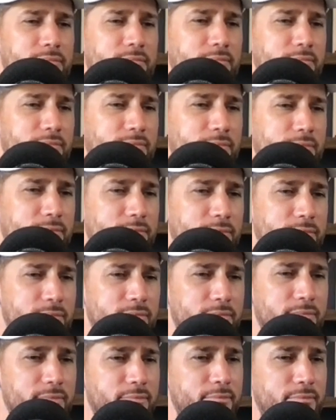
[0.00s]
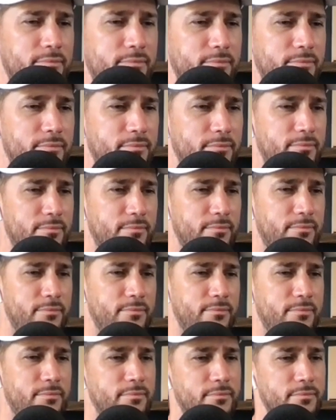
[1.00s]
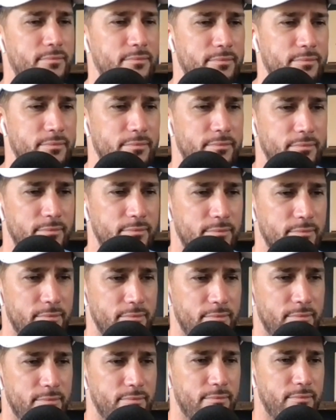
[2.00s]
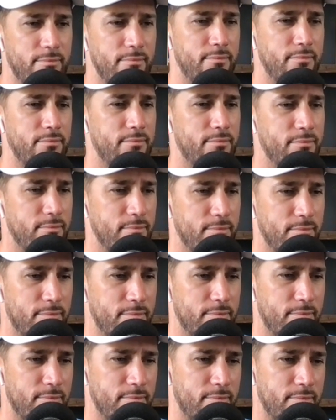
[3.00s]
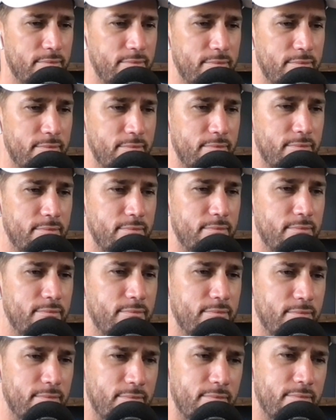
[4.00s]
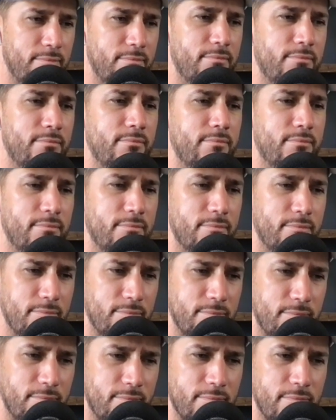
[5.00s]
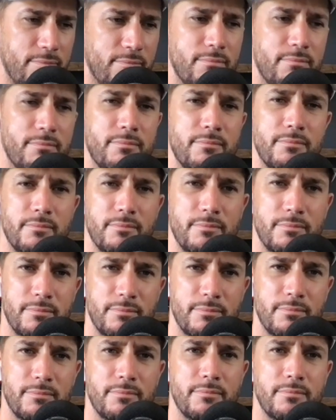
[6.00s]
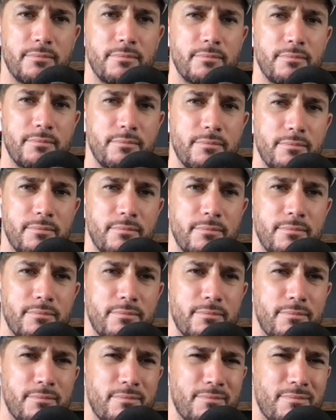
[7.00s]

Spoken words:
(silent)